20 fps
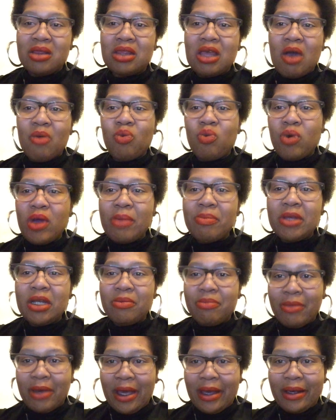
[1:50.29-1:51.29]
that
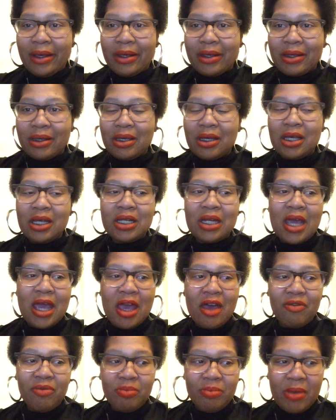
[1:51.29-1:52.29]
women make and
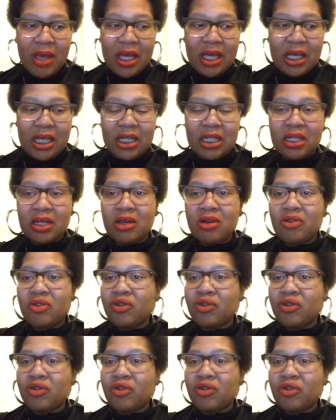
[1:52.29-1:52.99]
have made